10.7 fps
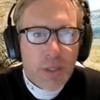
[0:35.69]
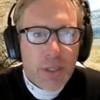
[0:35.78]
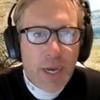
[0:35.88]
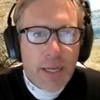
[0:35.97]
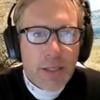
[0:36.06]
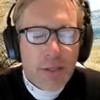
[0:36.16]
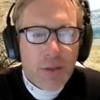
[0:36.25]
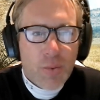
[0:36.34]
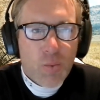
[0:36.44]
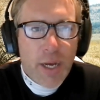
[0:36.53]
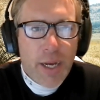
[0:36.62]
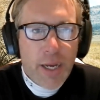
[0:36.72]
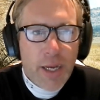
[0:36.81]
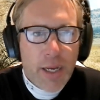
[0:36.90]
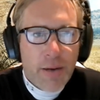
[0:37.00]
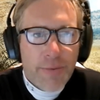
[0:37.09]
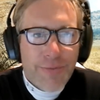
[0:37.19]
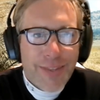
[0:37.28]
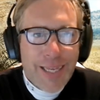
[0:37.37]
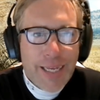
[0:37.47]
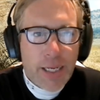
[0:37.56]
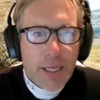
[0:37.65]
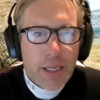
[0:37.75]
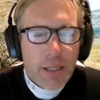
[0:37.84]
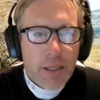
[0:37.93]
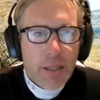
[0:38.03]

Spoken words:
Science is a way of thinking.